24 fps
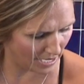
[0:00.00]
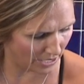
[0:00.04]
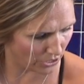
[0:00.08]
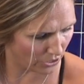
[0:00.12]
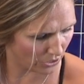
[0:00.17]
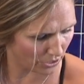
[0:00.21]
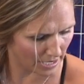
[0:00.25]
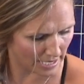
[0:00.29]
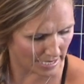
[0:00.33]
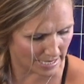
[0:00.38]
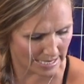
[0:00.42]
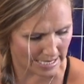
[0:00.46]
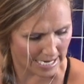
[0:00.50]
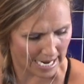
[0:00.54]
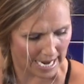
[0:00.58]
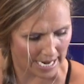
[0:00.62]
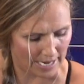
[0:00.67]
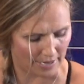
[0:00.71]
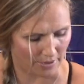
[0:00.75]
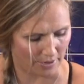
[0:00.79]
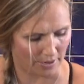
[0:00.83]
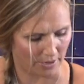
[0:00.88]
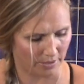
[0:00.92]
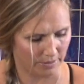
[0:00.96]
your
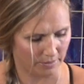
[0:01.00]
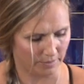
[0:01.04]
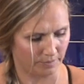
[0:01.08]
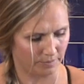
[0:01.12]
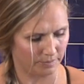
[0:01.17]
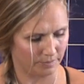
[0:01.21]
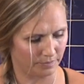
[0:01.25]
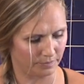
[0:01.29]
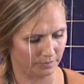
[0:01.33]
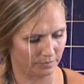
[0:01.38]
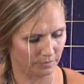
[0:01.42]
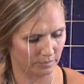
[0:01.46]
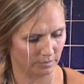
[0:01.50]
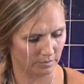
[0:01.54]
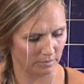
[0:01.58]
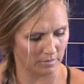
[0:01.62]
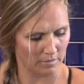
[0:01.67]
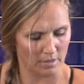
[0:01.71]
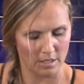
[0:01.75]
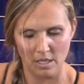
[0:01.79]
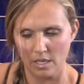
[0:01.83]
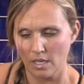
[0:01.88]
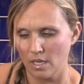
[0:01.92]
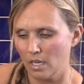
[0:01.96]
container
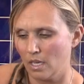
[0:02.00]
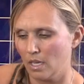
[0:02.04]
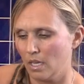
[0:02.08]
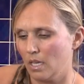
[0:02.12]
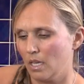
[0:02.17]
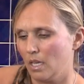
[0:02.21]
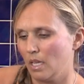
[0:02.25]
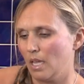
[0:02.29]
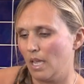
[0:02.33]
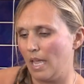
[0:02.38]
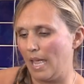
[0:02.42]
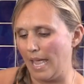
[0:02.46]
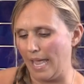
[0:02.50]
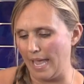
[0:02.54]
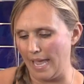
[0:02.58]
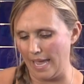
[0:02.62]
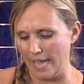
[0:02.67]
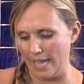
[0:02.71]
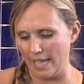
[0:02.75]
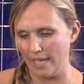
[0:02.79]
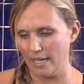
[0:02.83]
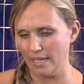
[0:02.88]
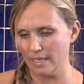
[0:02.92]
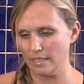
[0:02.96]

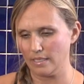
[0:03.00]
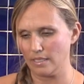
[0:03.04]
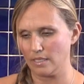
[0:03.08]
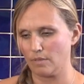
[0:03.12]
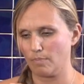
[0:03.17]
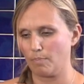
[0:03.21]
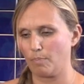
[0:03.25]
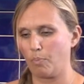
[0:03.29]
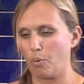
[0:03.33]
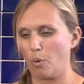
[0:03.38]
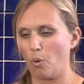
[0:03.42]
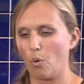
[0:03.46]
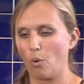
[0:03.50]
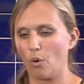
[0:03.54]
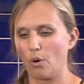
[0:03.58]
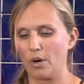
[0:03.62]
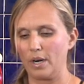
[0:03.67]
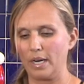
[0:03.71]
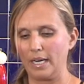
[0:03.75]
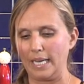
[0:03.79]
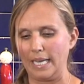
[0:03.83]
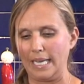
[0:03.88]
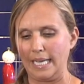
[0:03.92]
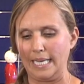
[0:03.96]
and
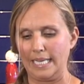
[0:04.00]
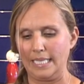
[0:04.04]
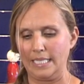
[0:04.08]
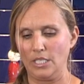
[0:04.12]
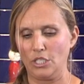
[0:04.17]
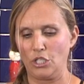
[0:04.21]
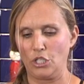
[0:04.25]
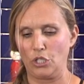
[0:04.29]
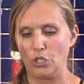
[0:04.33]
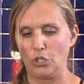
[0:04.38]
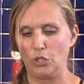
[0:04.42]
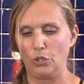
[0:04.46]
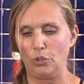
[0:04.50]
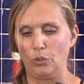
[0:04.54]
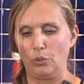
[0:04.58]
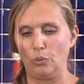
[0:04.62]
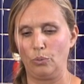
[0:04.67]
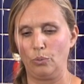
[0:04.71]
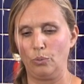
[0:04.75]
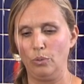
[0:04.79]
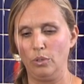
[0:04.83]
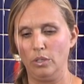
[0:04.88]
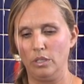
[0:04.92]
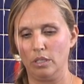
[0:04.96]
pour it
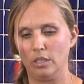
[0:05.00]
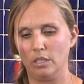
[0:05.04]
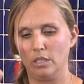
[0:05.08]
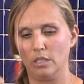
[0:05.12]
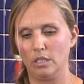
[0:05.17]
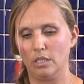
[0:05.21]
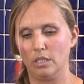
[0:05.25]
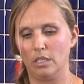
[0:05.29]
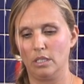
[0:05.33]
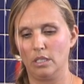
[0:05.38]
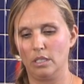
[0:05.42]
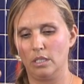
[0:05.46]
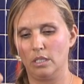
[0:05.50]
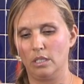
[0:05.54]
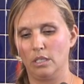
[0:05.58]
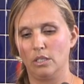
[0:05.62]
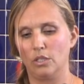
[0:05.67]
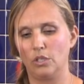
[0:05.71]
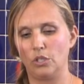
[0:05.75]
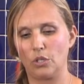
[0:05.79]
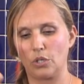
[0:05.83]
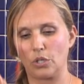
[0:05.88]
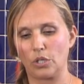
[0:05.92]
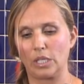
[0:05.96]
into
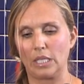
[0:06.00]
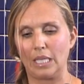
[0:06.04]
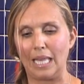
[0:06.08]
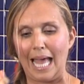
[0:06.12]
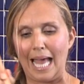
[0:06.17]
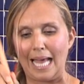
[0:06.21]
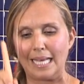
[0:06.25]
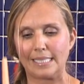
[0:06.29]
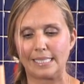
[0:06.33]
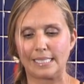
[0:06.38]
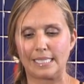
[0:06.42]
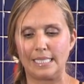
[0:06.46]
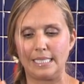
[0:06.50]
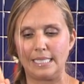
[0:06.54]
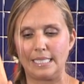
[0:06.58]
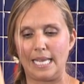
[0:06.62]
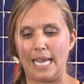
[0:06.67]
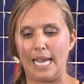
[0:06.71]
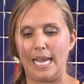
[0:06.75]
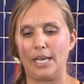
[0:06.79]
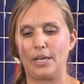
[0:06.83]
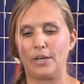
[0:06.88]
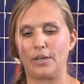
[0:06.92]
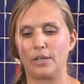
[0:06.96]
your glass
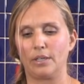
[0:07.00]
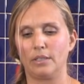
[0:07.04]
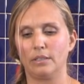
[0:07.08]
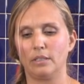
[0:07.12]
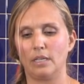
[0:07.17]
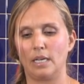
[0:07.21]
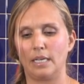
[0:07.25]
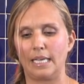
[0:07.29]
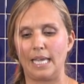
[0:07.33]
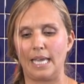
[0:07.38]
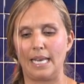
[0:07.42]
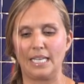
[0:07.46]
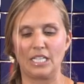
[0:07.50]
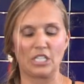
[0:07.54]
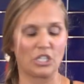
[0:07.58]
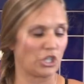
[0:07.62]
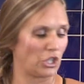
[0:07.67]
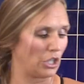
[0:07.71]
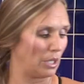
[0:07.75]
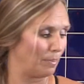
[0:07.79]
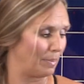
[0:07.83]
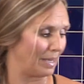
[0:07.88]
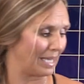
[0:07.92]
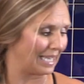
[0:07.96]
container. Again, it
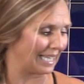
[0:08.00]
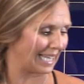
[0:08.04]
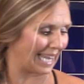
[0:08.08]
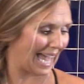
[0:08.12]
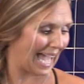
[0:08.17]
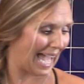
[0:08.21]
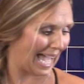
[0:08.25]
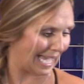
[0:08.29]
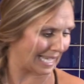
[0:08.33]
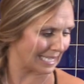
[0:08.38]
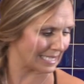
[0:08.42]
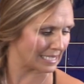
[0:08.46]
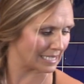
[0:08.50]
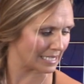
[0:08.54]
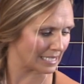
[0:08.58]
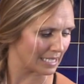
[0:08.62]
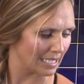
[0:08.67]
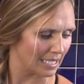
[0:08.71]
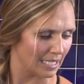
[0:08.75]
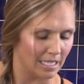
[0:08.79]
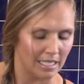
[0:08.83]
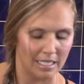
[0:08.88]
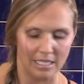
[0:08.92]
should be glass.